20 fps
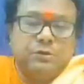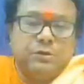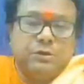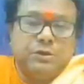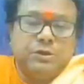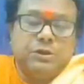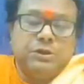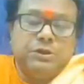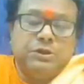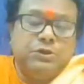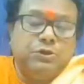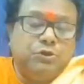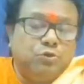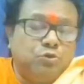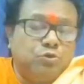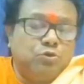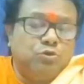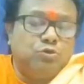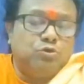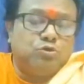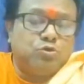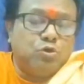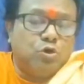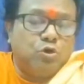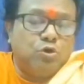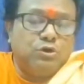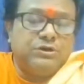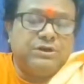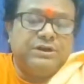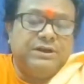you don't
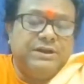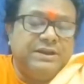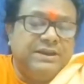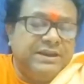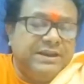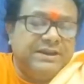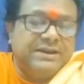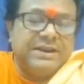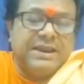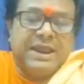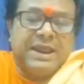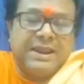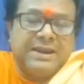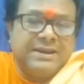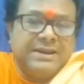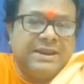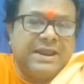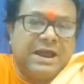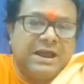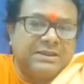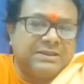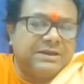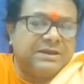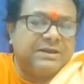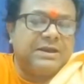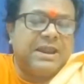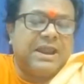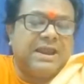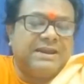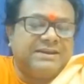need any other
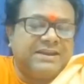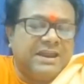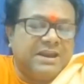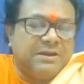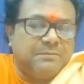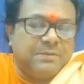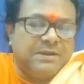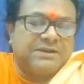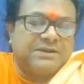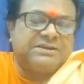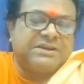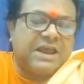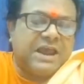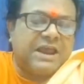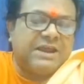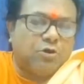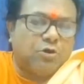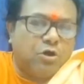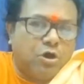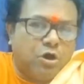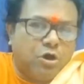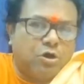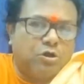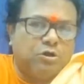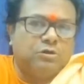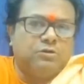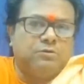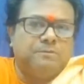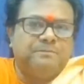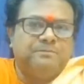attainment at
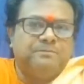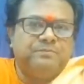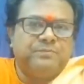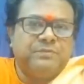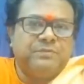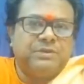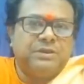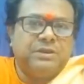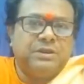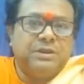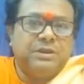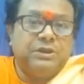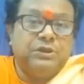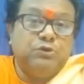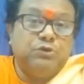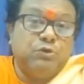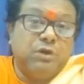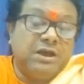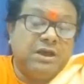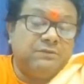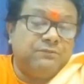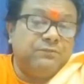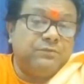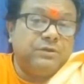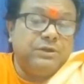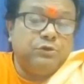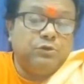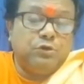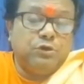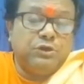all. You have
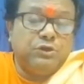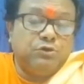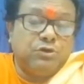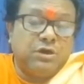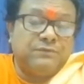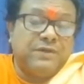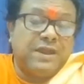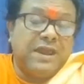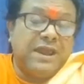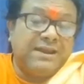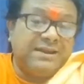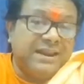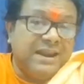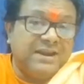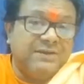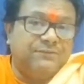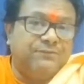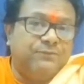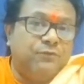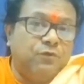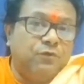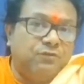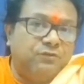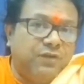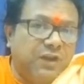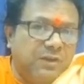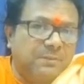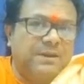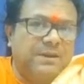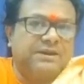attained
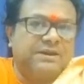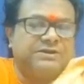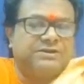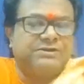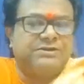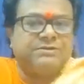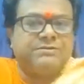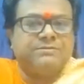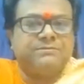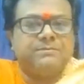fulfillment.